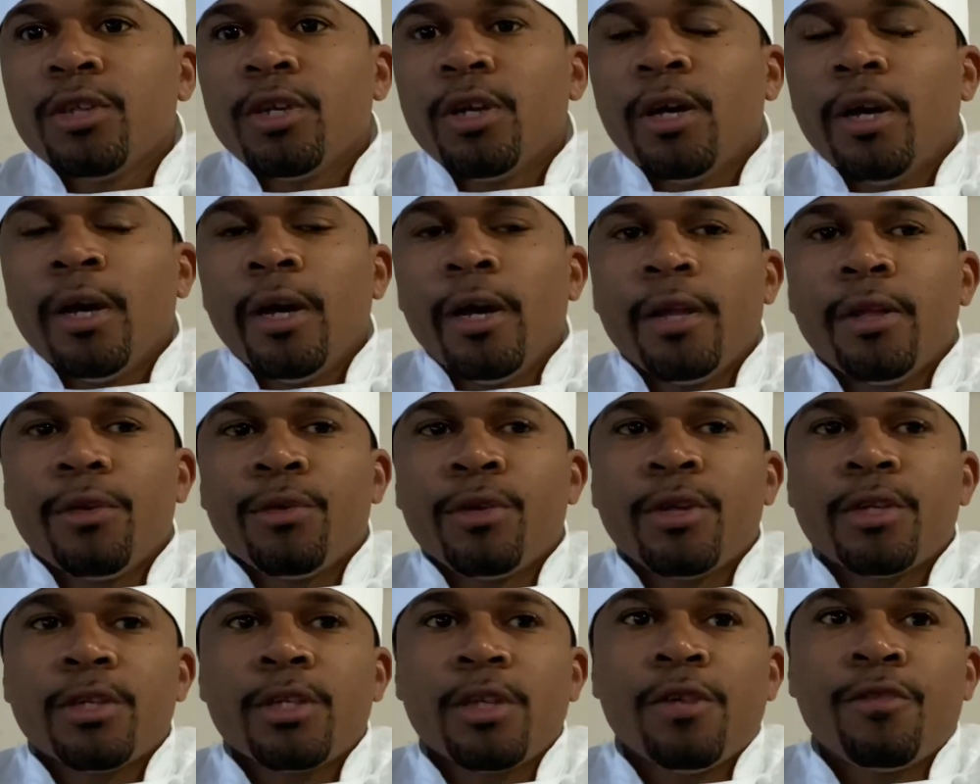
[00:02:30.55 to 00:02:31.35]
And when
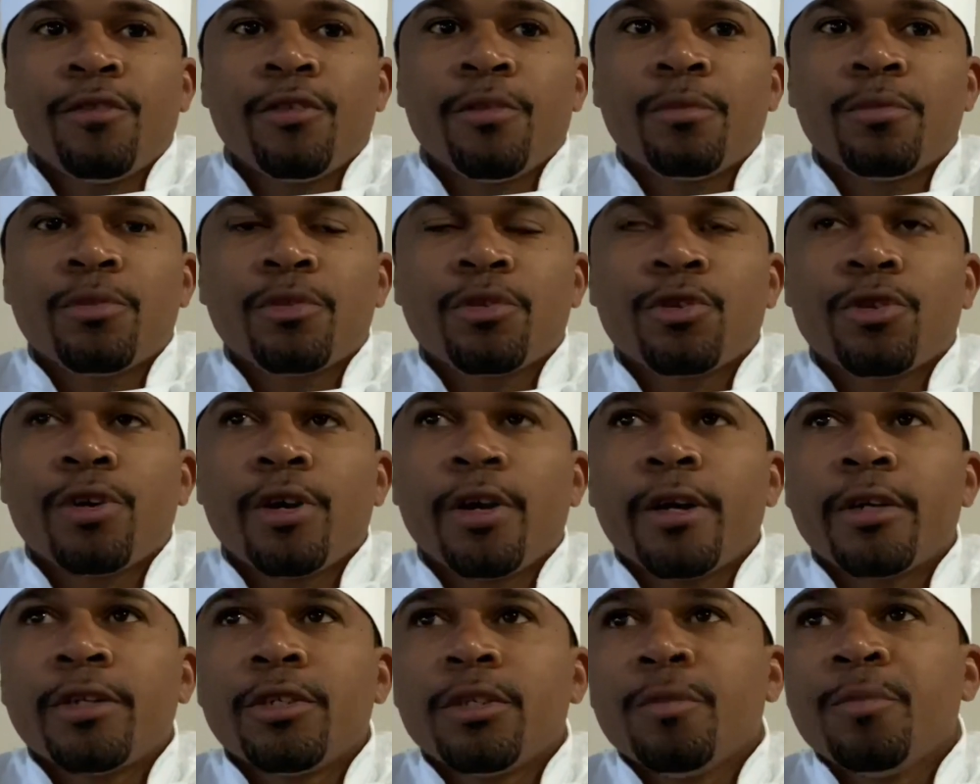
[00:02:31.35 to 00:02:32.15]
I say from
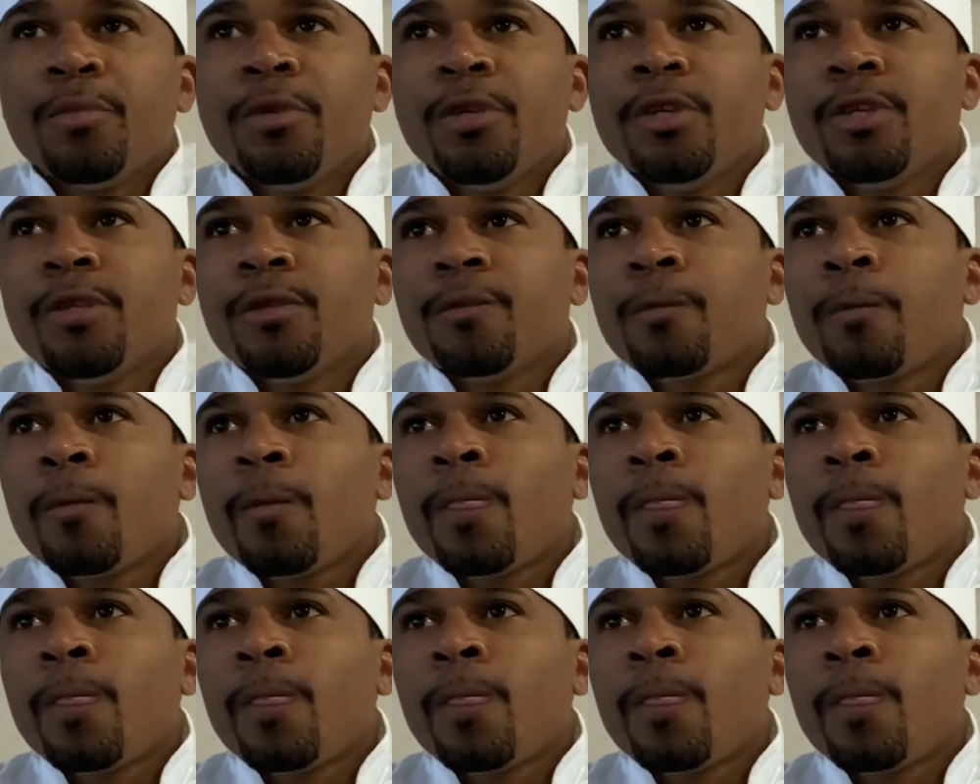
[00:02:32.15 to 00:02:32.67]
scratch, I mean,